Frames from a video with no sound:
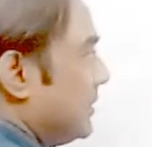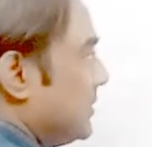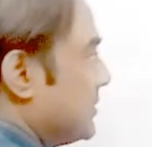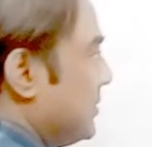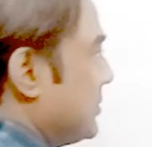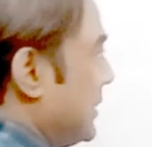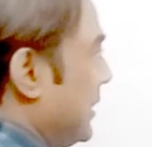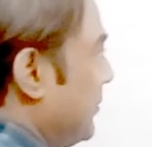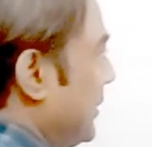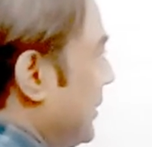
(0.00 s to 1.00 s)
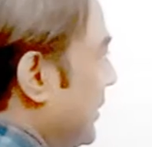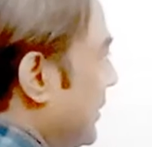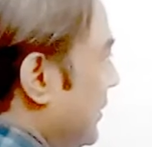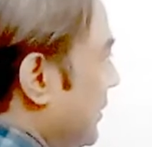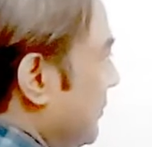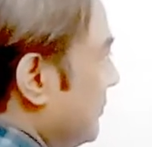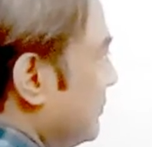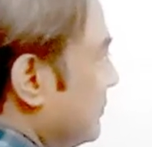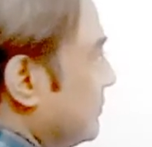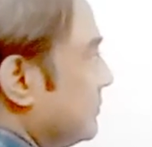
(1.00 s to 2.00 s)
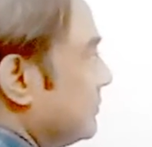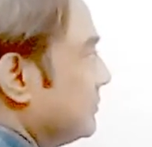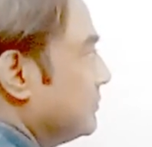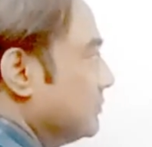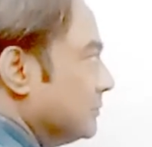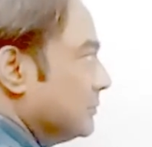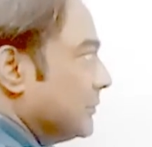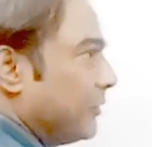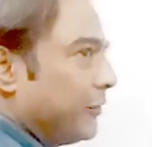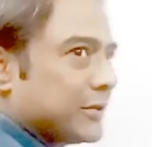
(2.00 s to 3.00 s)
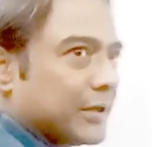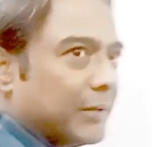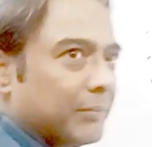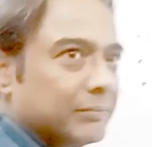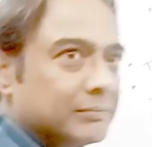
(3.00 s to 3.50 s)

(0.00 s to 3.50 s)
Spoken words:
So start with dear, the first name.